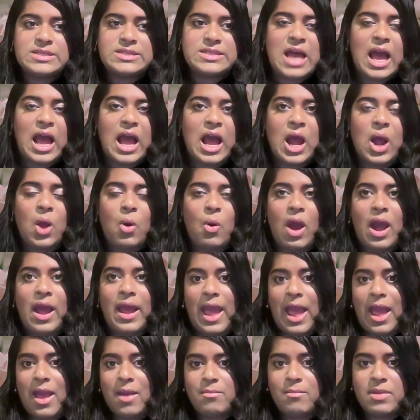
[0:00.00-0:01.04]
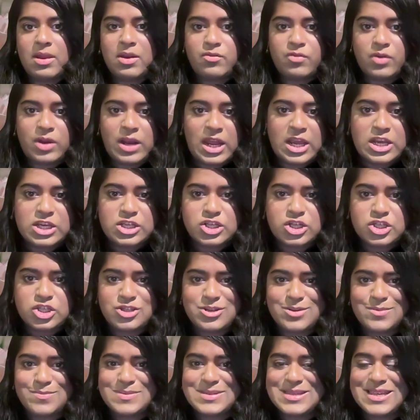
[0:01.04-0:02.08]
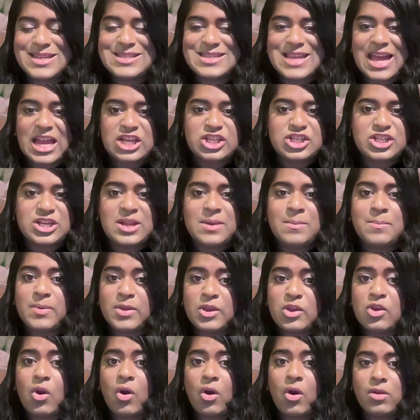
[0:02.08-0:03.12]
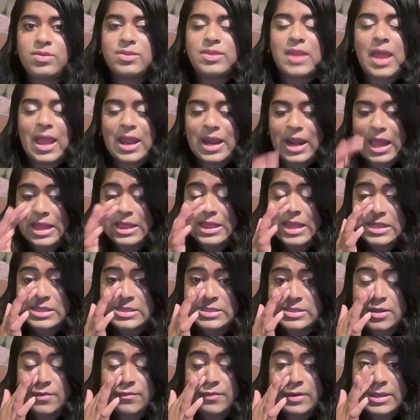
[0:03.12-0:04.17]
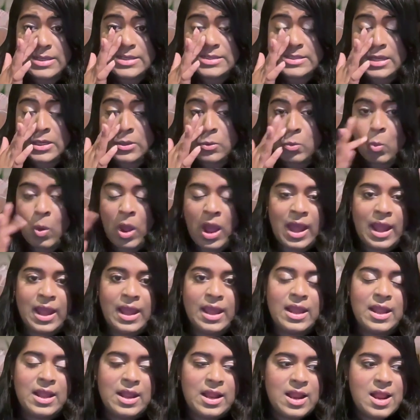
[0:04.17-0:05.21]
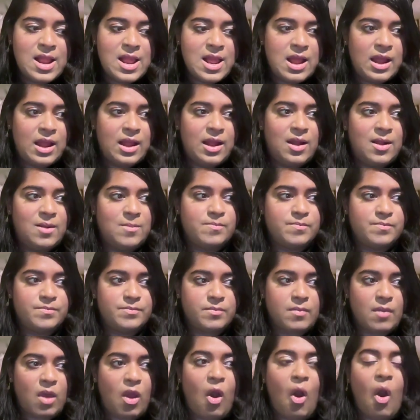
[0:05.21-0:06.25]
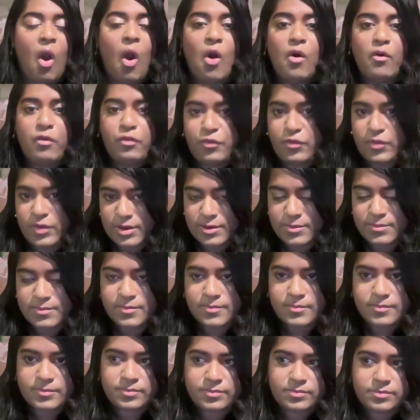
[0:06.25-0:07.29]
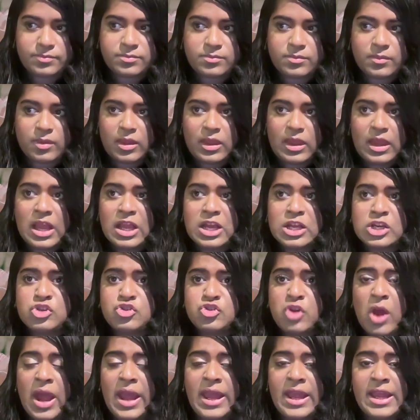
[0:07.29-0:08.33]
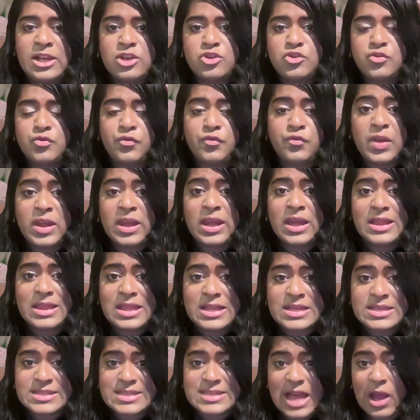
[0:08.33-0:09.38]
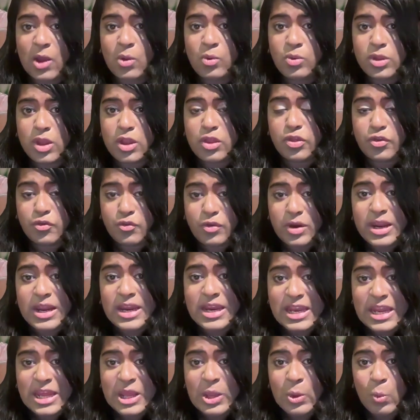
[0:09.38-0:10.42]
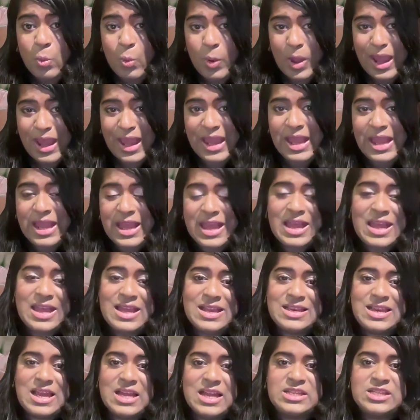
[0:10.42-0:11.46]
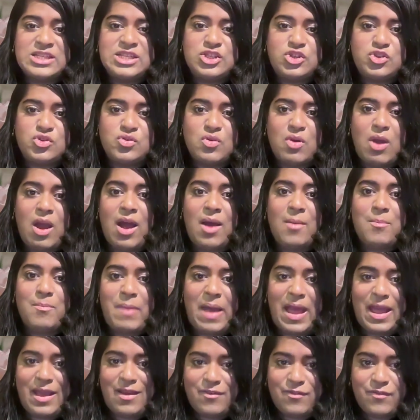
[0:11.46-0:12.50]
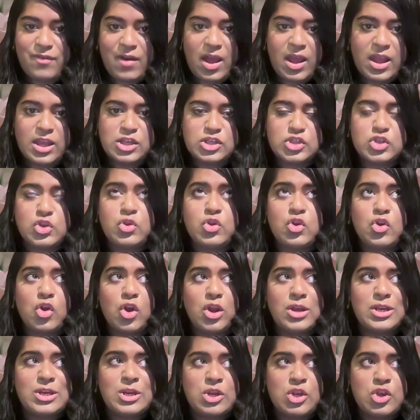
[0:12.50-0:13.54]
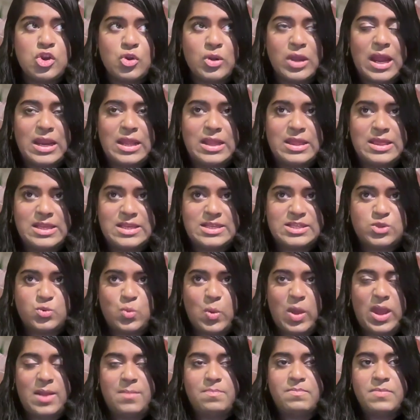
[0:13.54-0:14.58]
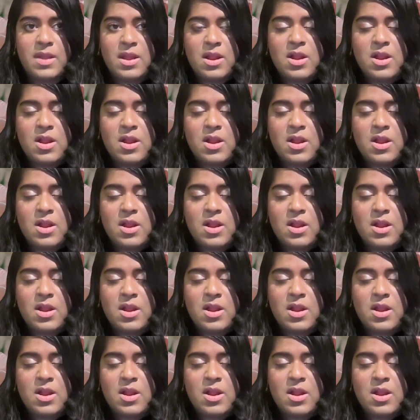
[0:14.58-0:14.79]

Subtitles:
is how I am in relationships. It's actually beyond that, and that's the reason why often trying to figure this out the 3D way tends to backfire. So you got to look at it this way: